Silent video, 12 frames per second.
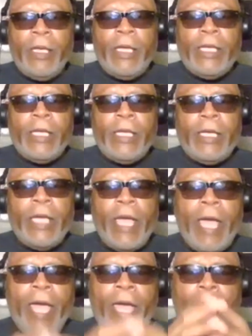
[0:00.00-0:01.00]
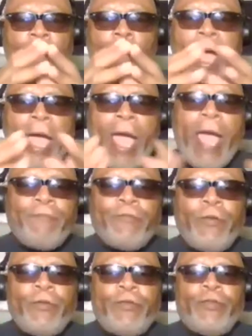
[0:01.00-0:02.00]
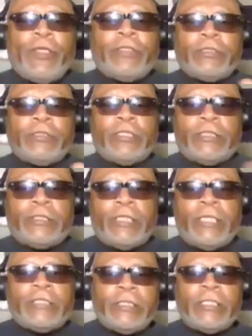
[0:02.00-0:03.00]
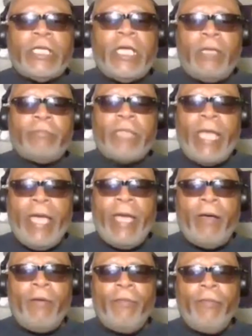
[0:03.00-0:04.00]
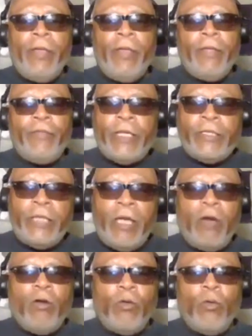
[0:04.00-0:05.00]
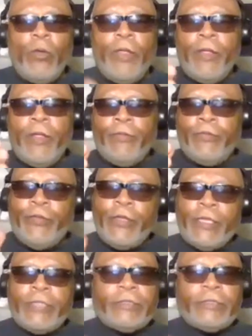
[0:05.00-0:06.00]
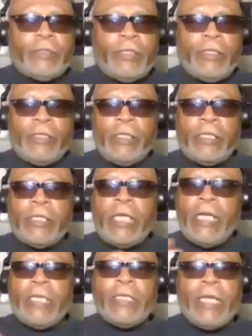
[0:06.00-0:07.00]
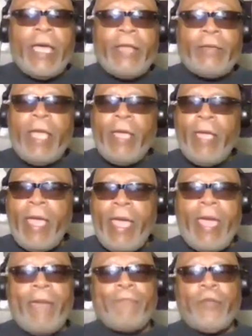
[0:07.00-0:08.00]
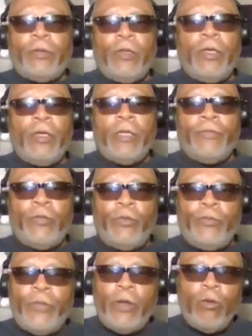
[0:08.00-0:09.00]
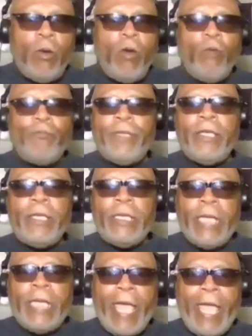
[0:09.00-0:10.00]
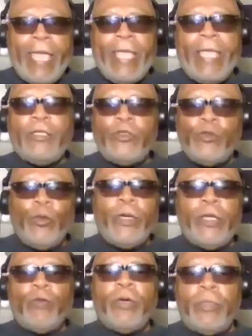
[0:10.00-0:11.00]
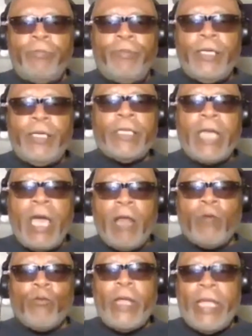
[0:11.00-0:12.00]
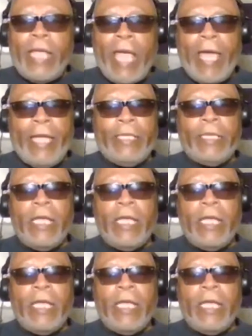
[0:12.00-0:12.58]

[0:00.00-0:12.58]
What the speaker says: After this decision came down, that no, this cannot happen. There won't be a $21 billion rate hike on